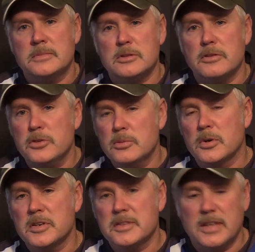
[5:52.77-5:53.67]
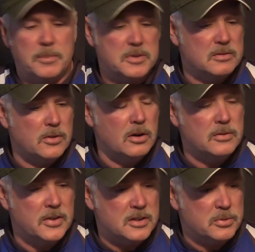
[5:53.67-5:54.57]
There's a few more steps
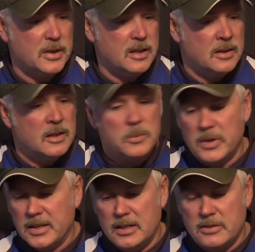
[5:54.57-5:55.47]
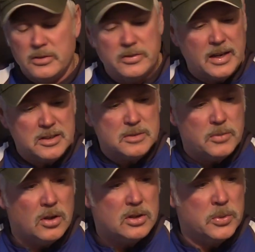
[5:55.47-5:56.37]
involved this way, but again, if you've got
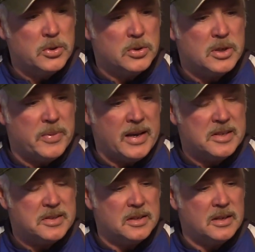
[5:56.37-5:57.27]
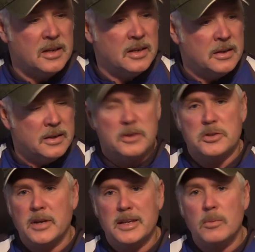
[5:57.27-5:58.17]
smaller reel capacity and you're
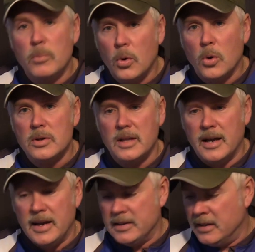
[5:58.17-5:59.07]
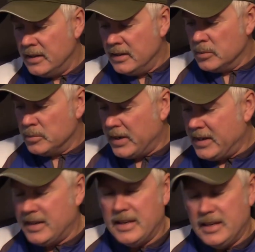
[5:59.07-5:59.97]
trying to get more line
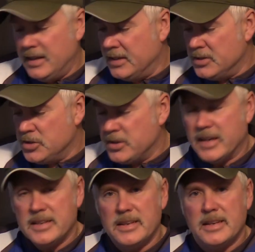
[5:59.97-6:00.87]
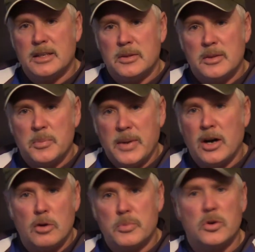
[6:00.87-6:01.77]
by injecting the
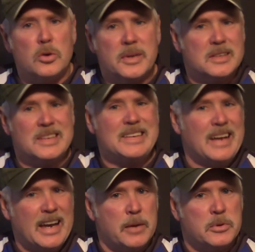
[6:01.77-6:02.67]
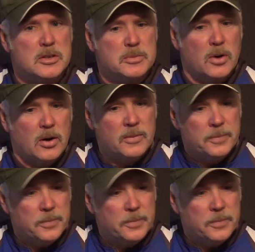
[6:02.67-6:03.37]
Power Pro because the diameter is small,